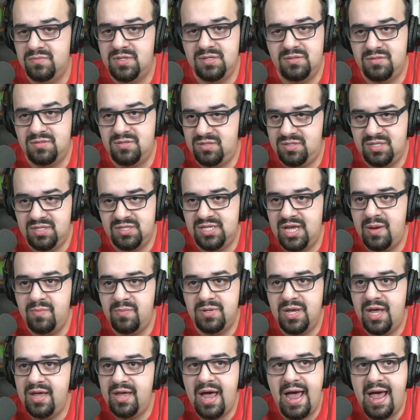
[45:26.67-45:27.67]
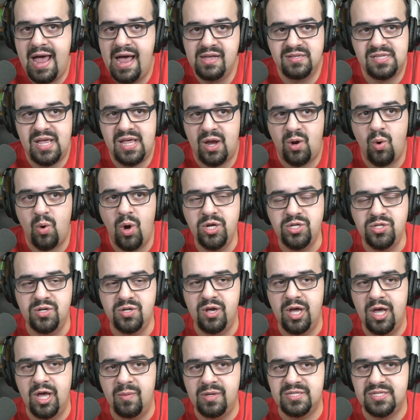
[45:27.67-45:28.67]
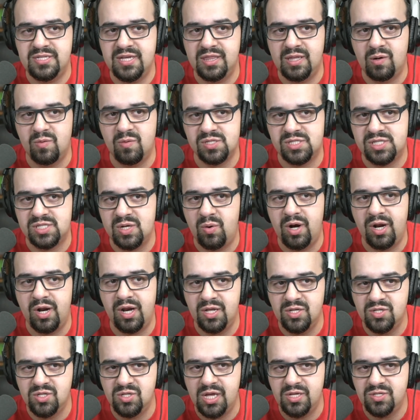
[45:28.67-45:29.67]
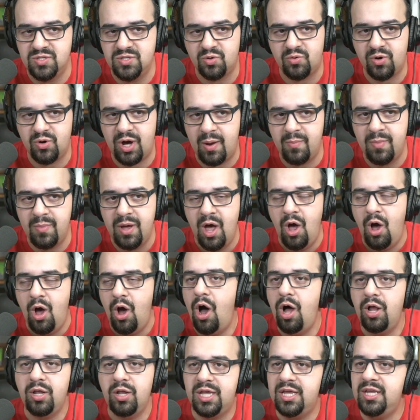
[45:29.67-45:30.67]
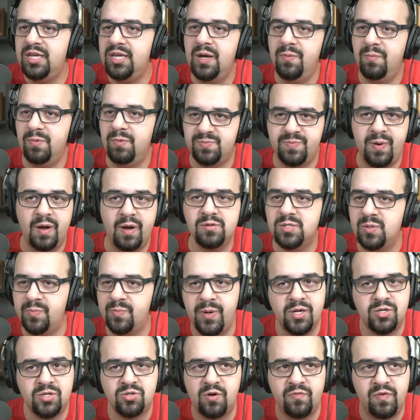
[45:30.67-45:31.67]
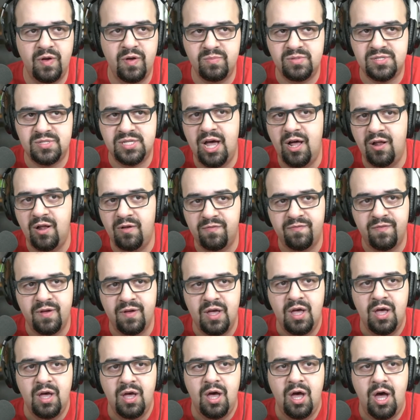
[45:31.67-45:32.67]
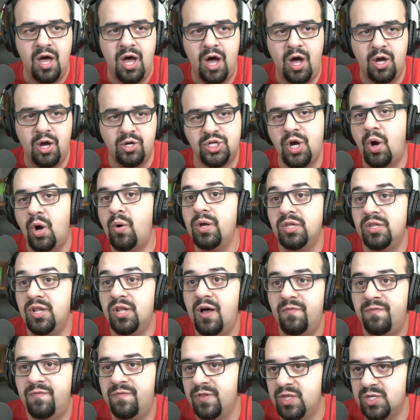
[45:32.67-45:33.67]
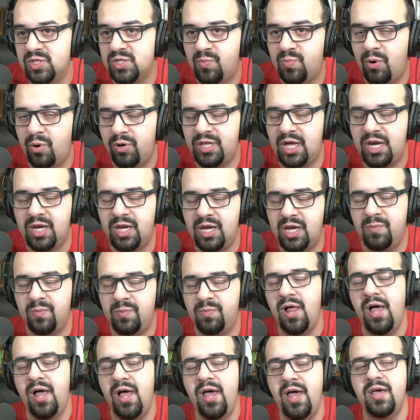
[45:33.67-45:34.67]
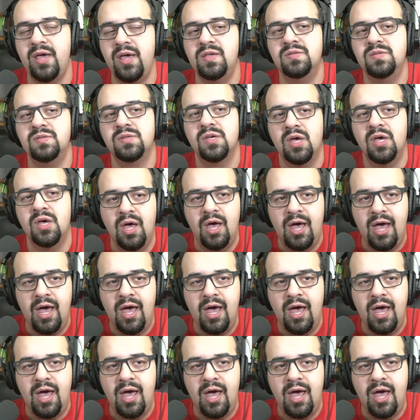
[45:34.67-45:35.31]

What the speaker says: just the same day I asked that question to him, he said there was someone on Instagram. All he did was post a picture of himself showing love for the sport that he plays.